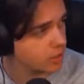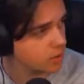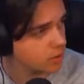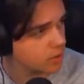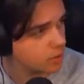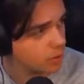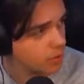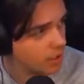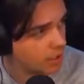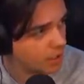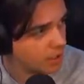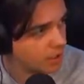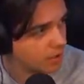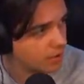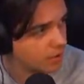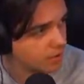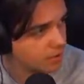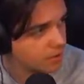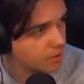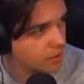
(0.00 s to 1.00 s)
you? You can.
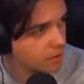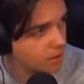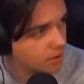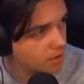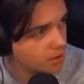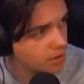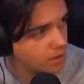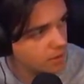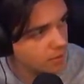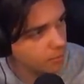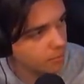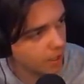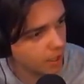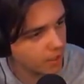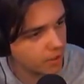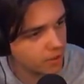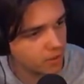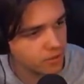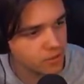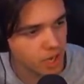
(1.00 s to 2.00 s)

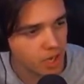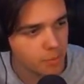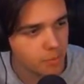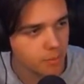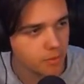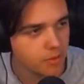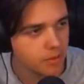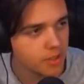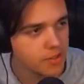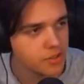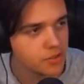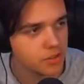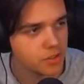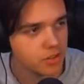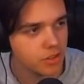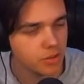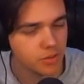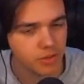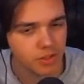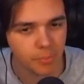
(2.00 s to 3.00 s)
My type, it's
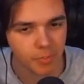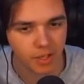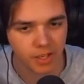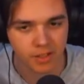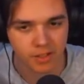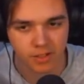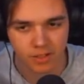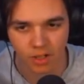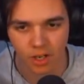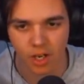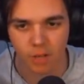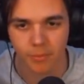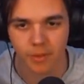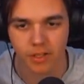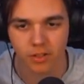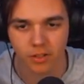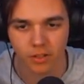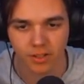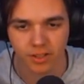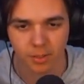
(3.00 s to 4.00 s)
the, the pinned
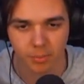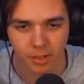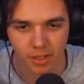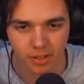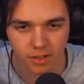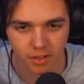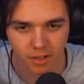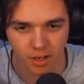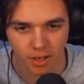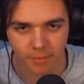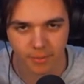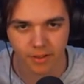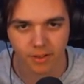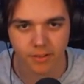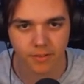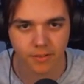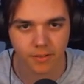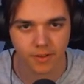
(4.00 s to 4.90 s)
comment. Look at the pinned comment.